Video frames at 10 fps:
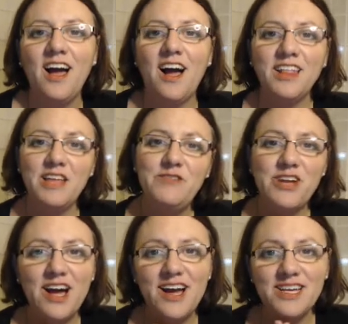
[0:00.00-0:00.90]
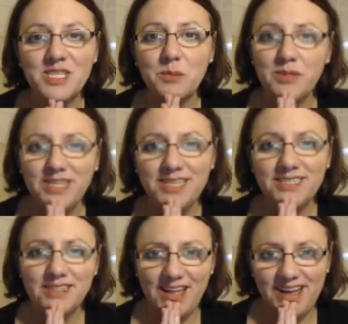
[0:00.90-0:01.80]
I love you guys.
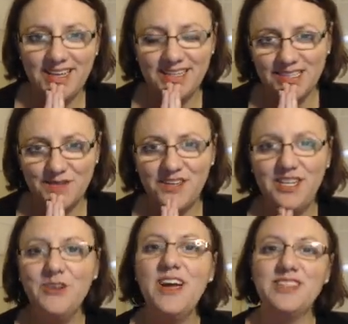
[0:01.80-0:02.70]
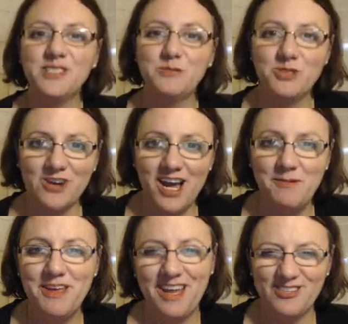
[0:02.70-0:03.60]
Please like this video and
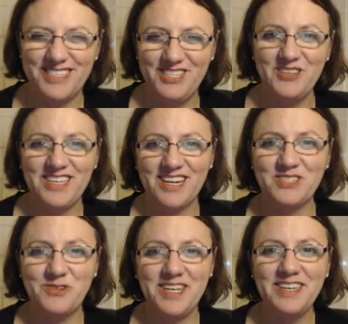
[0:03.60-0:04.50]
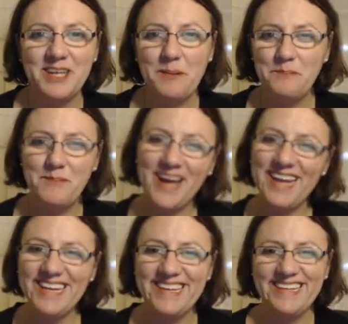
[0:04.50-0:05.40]
subscribe, and I'll see you in the next one. Bye.